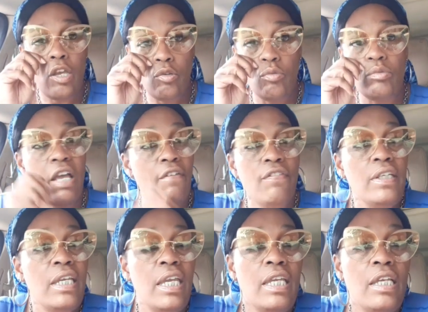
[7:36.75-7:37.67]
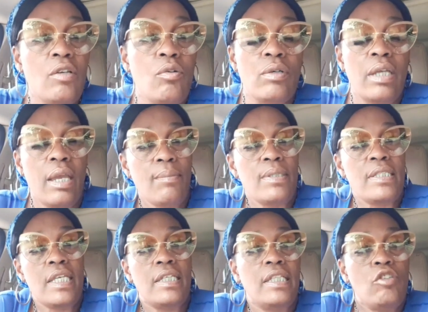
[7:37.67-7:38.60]
You definitely can't get on camera and
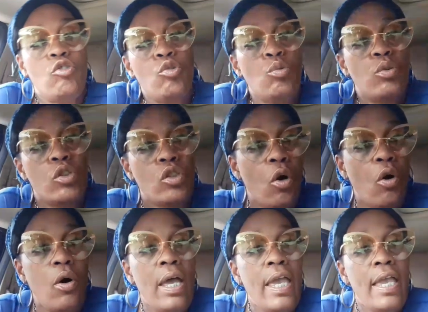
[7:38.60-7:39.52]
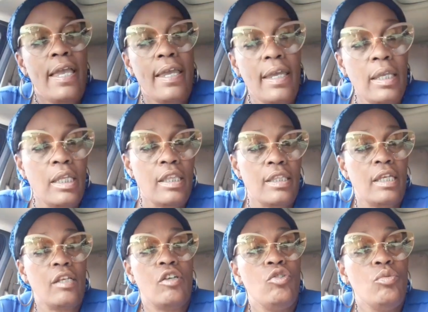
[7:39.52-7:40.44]
say that you saw
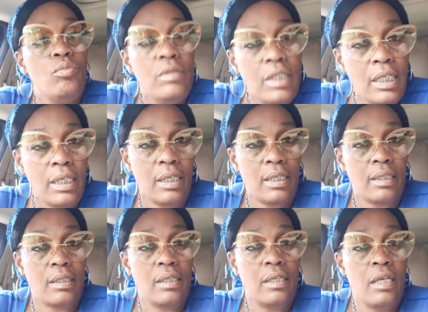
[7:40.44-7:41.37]
anything because you didn't.